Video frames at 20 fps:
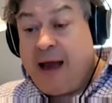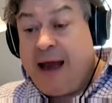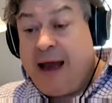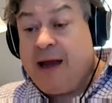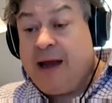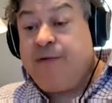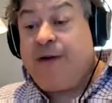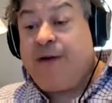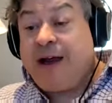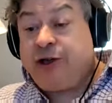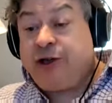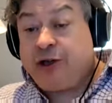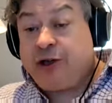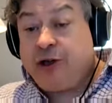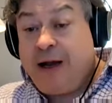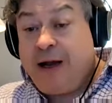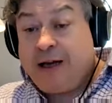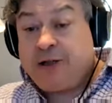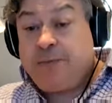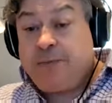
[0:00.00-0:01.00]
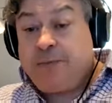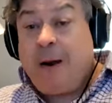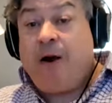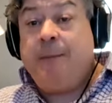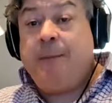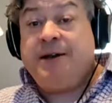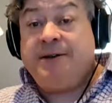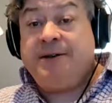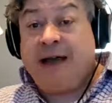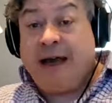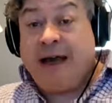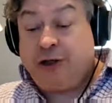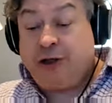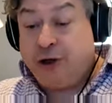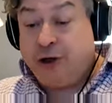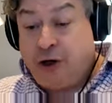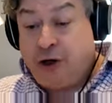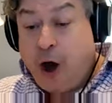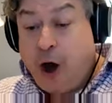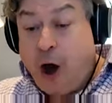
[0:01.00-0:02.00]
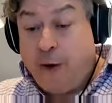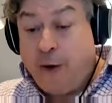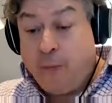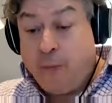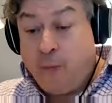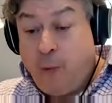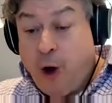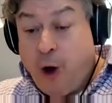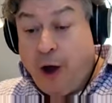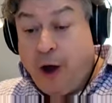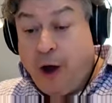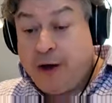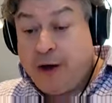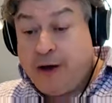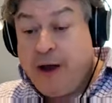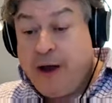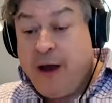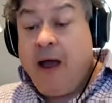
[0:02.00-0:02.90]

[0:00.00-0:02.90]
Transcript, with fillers: innovation and experimentation can't work.